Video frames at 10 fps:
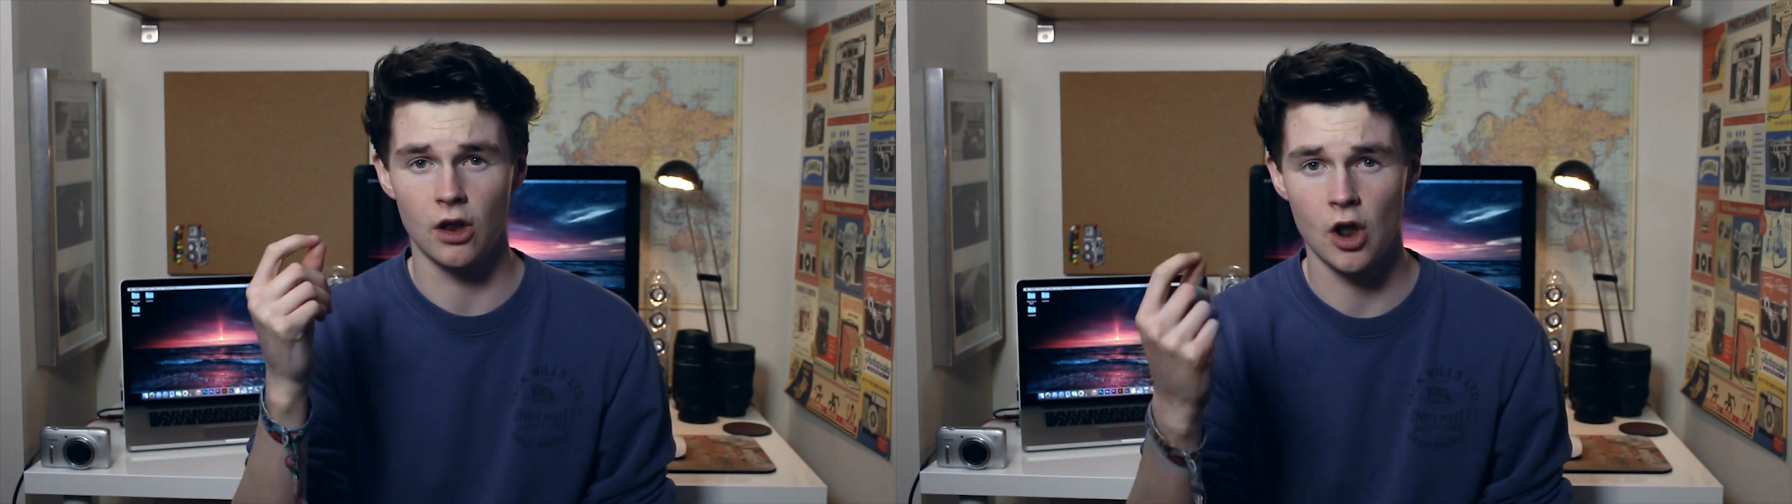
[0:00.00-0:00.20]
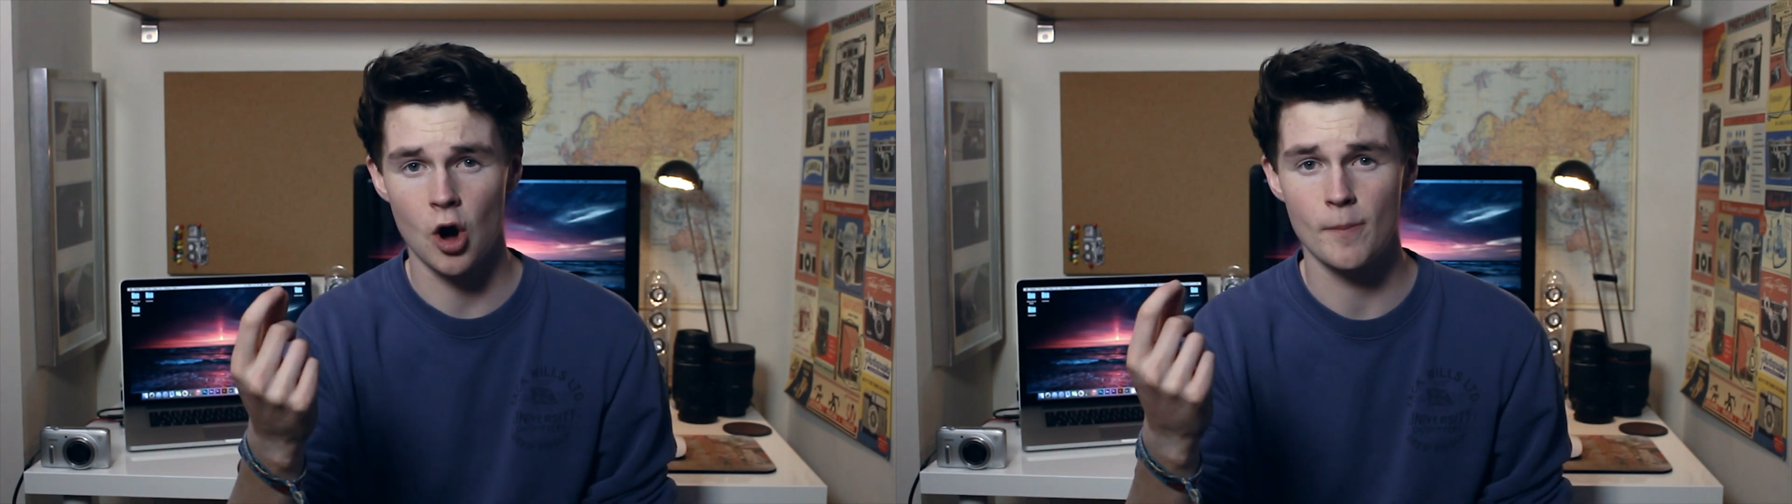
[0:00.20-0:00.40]

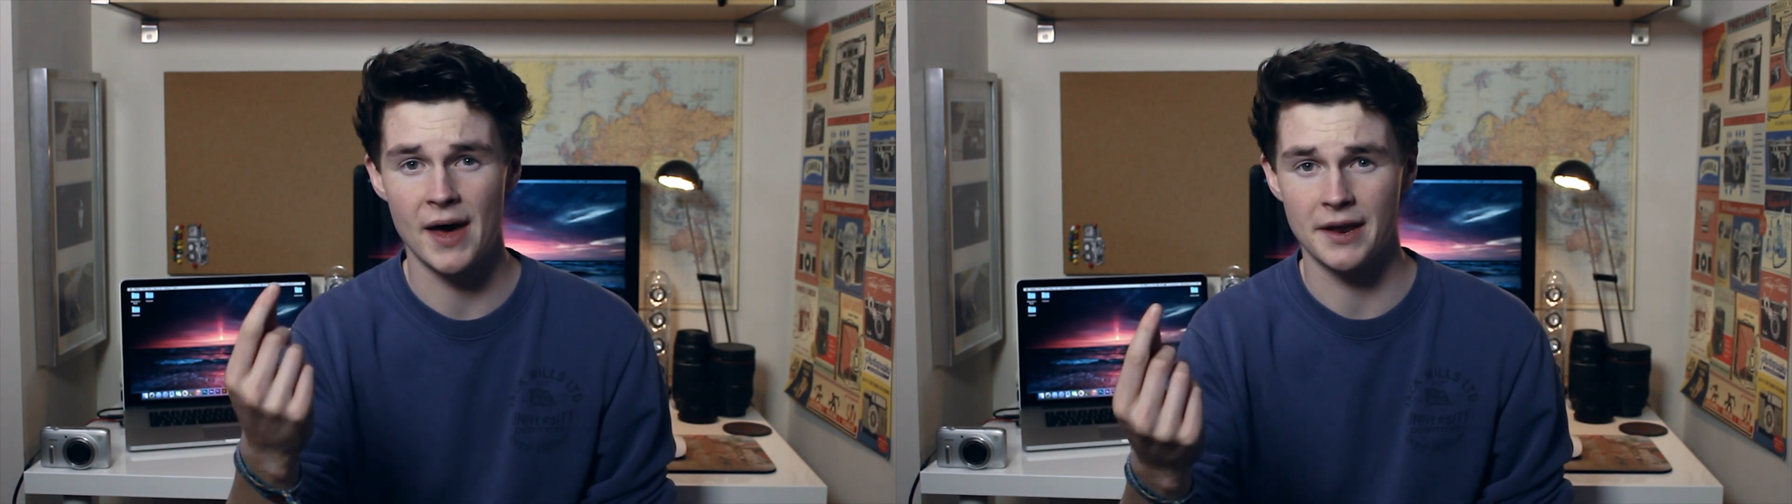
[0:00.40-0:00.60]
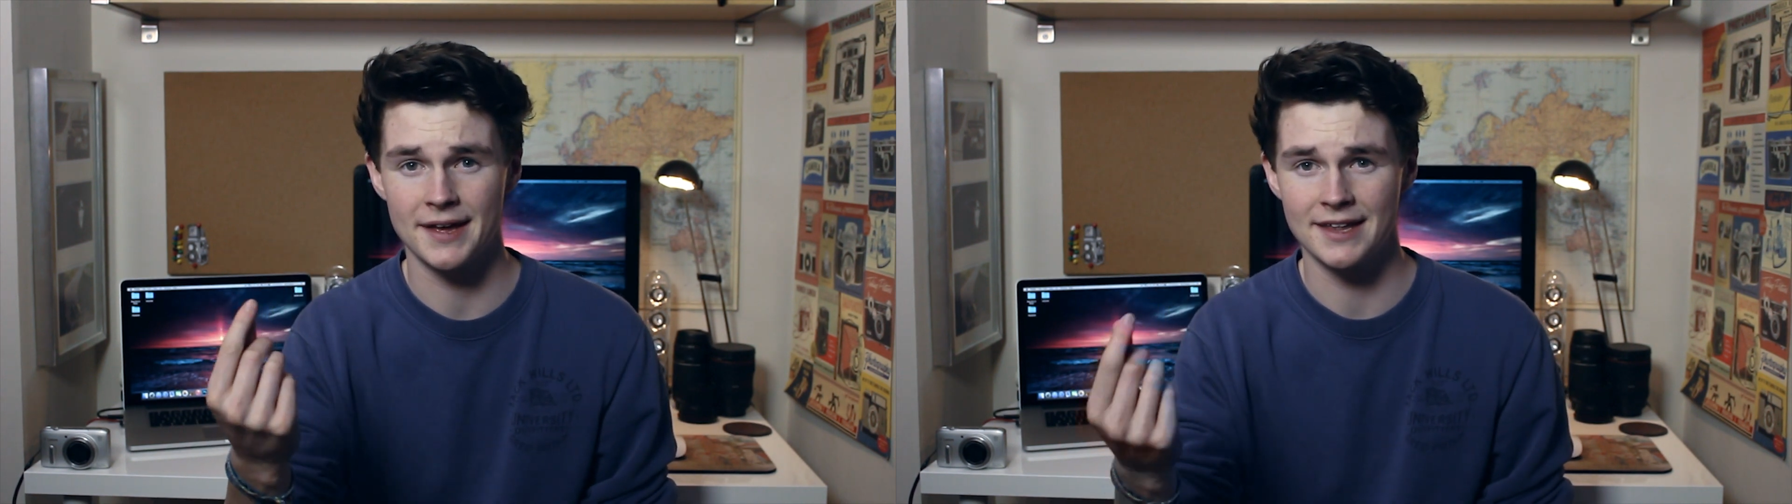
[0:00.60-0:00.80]
lot
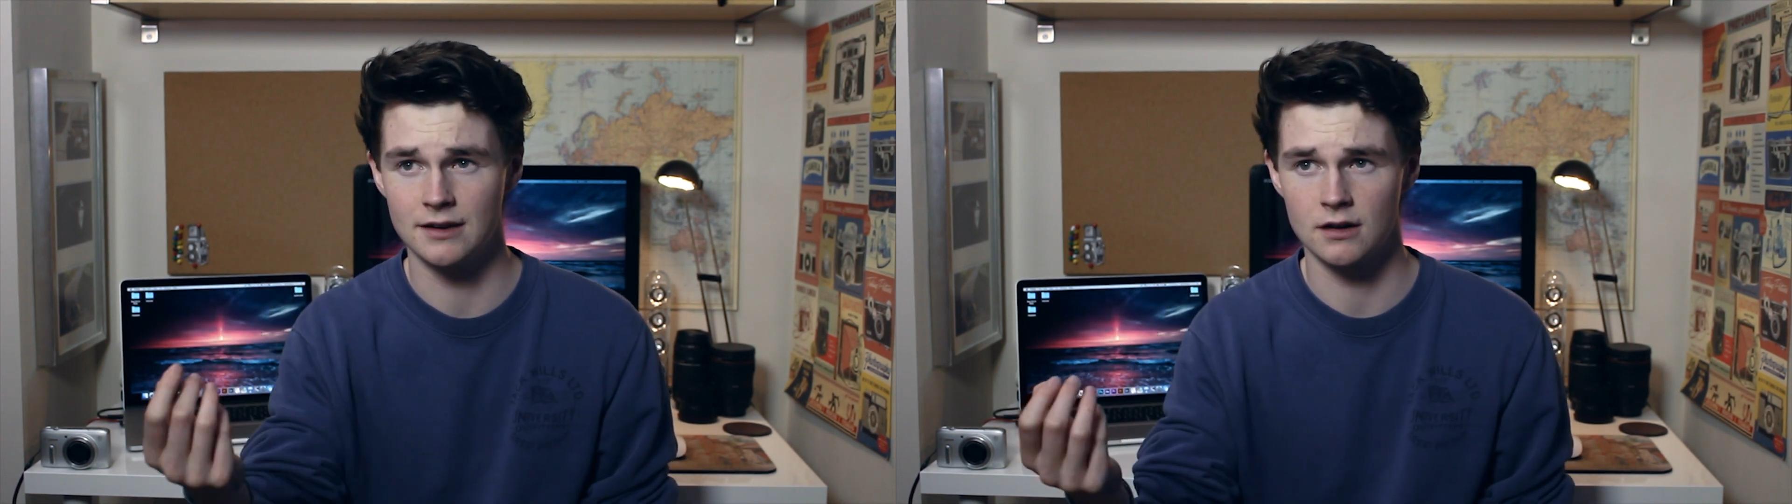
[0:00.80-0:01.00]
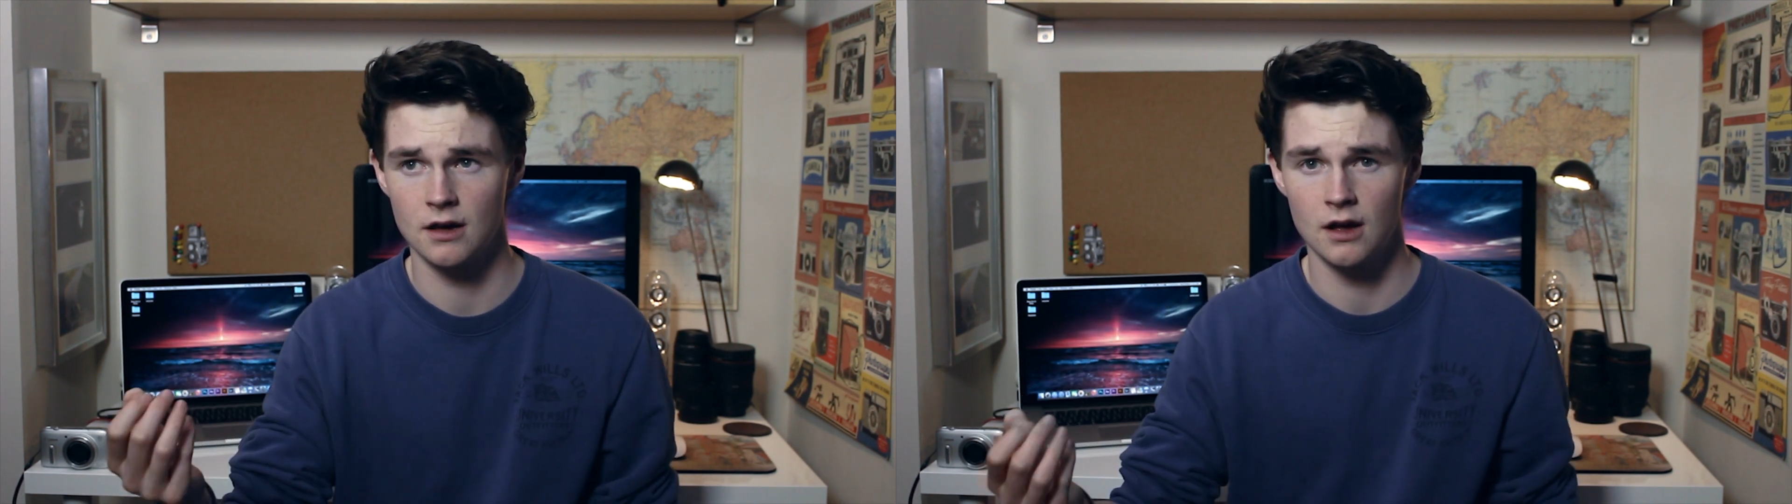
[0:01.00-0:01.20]
better
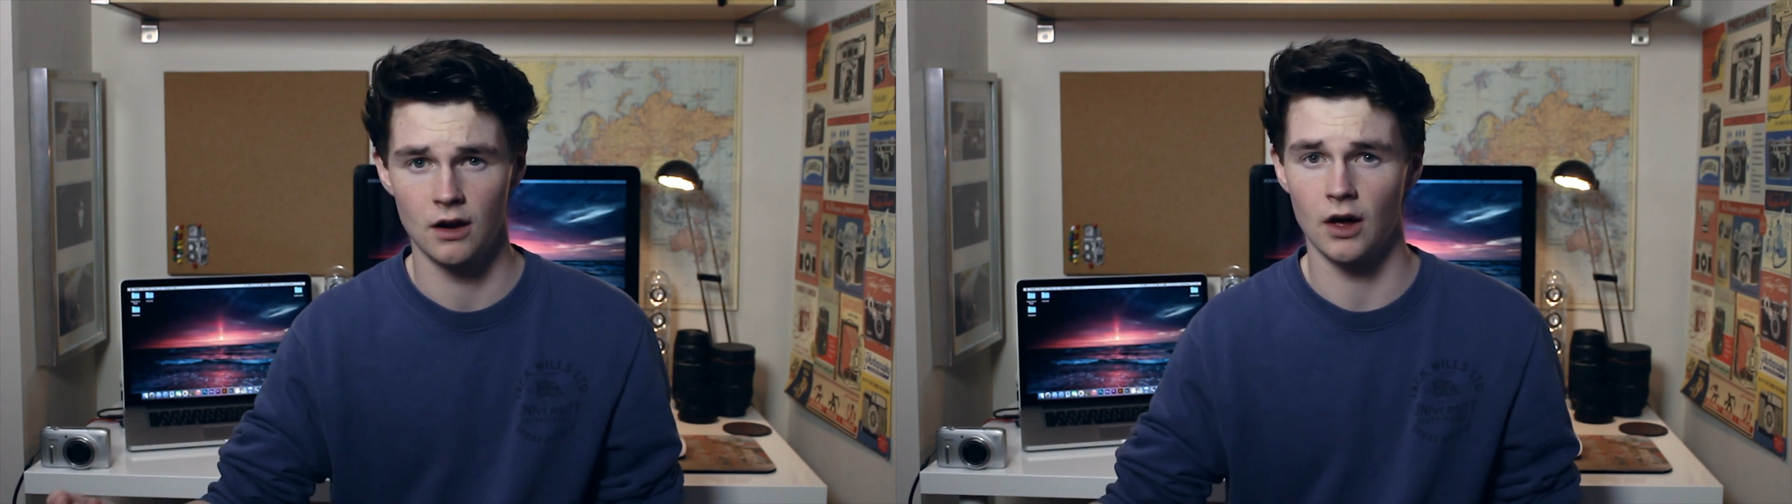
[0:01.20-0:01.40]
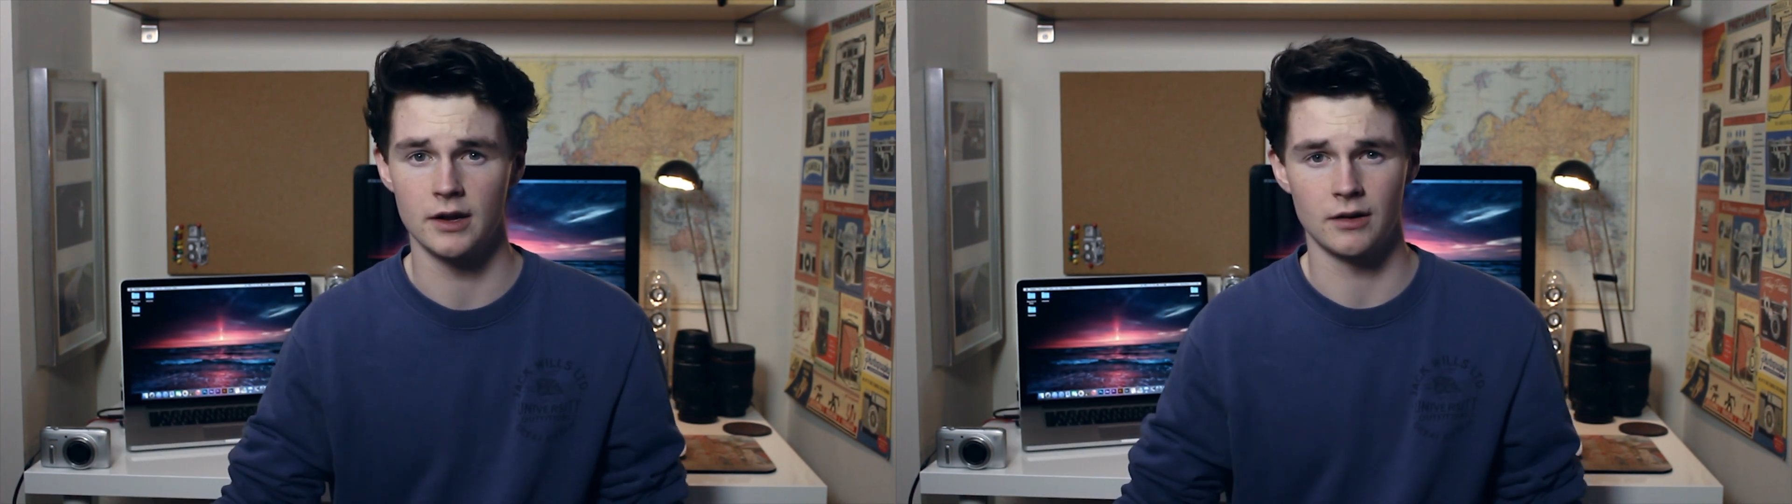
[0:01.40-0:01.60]
in
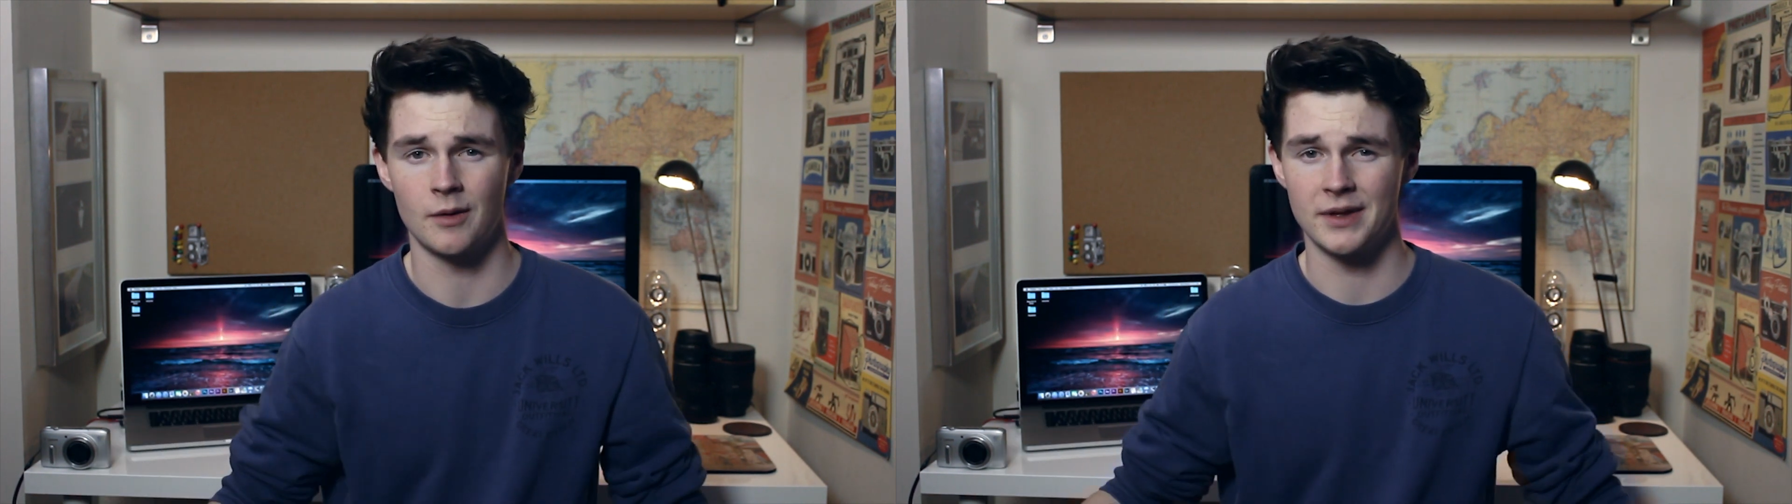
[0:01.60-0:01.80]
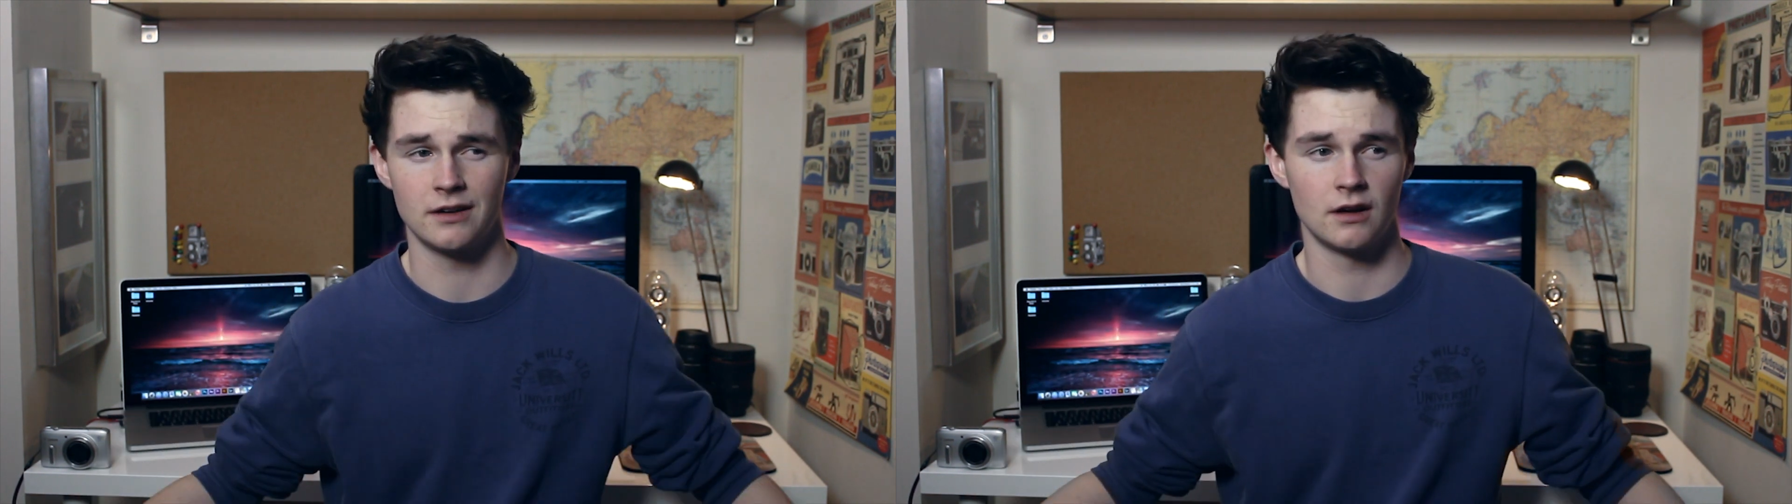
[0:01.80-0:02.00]
light.
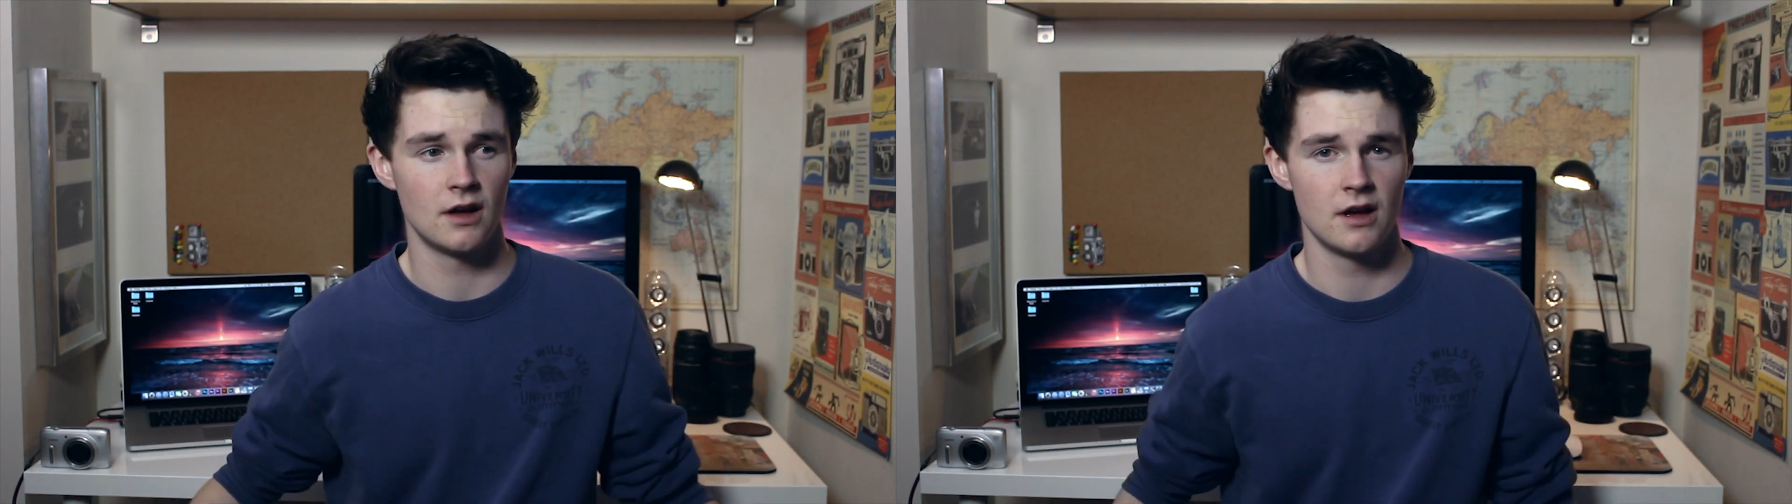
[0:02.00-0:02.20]
I mean,